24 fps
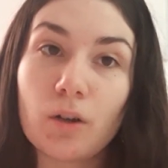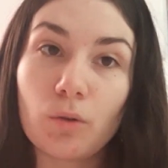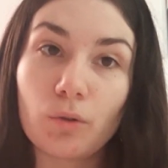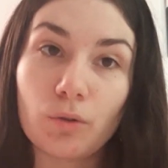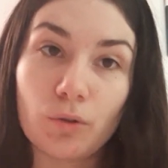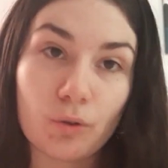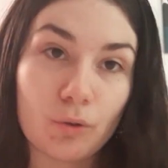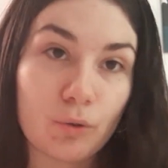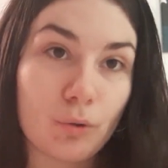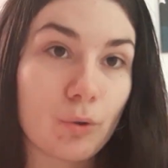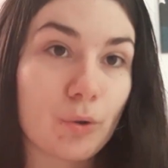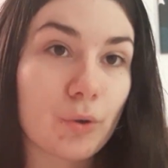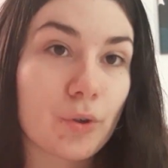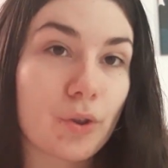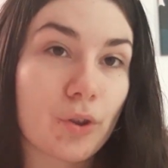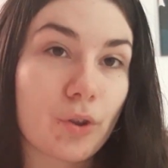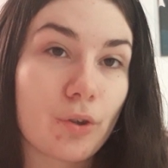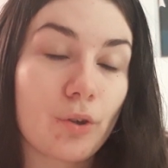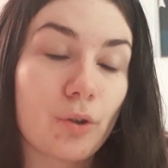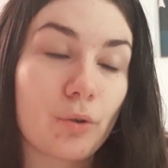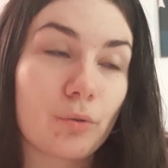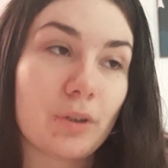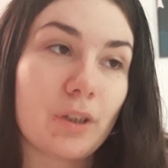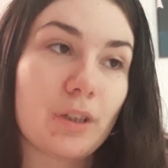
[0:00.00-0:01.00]
North
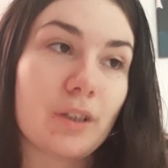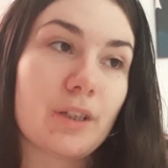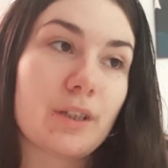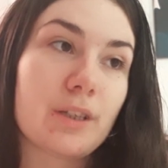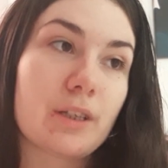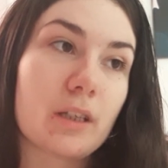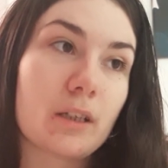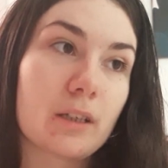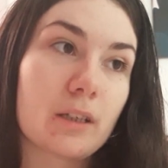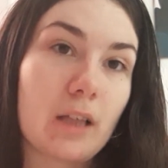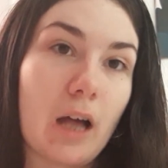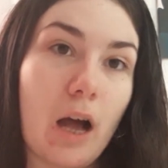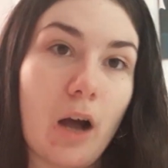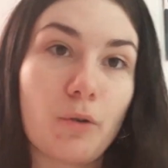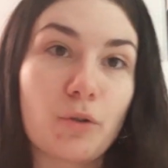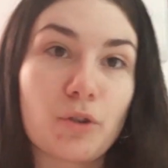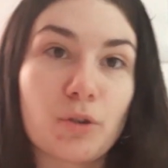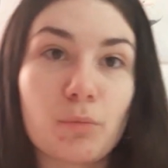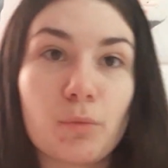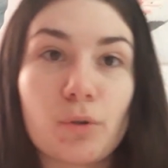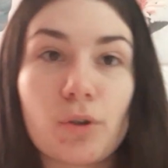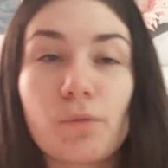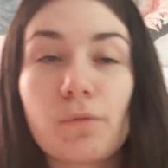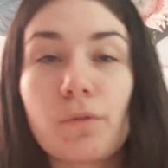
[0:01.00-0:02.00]
Node in the 2nd
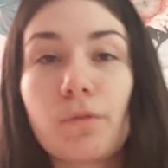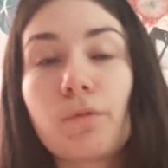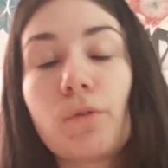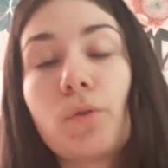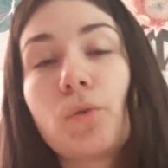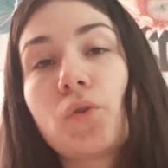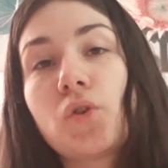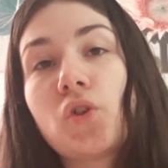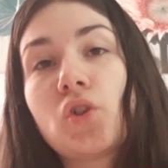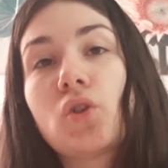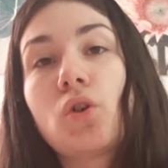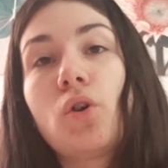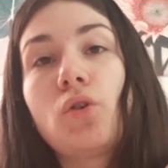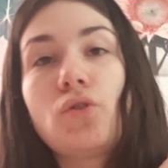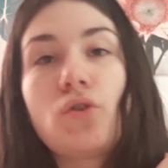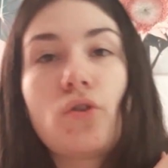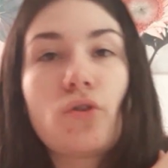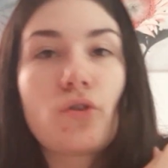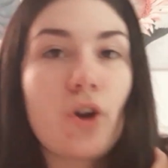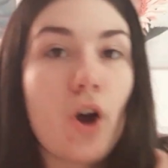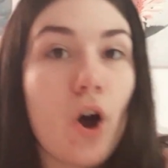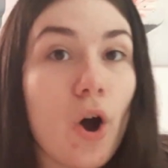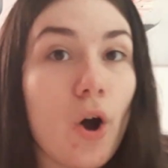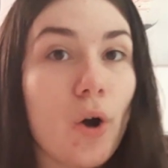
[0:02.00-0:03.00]
house, more of a focus on
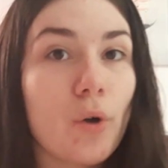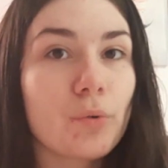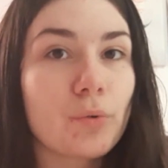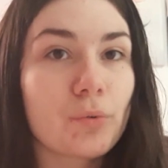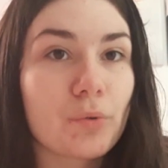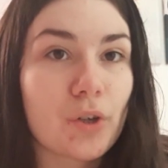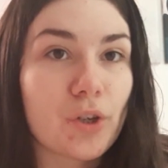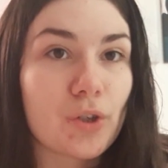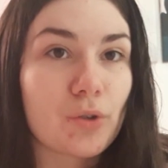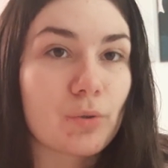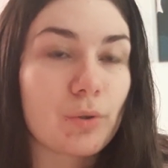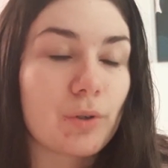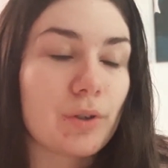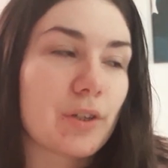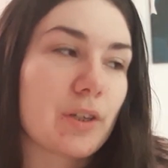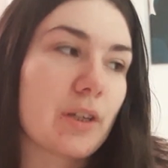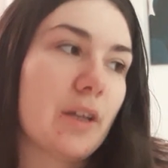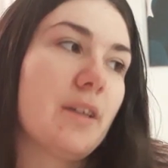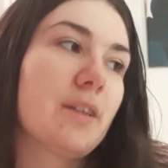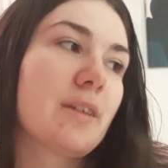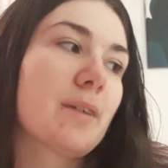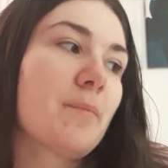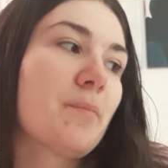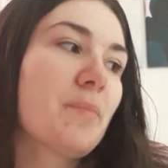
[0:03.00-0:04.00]
your own
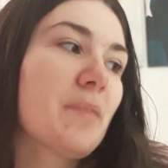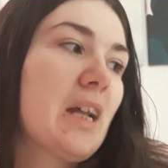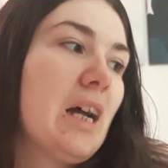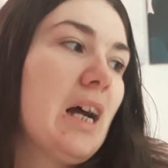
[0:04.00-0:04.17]
resources.